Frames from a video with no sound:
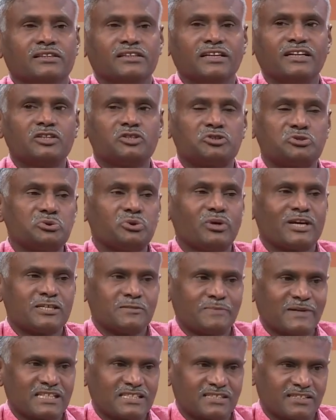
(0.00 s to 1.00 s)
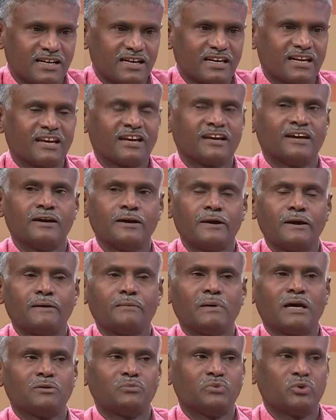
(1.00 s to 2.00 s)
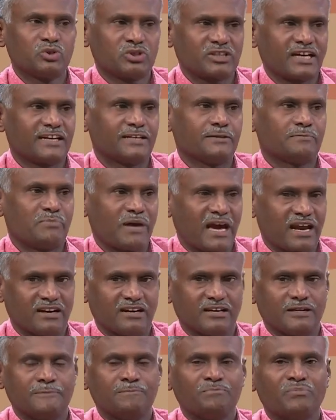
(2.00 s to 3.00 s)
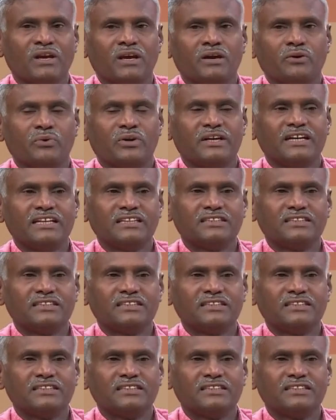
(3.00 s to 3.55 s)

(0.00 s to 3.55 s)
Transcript: There are two aspects running uh, almost kind of parallel. One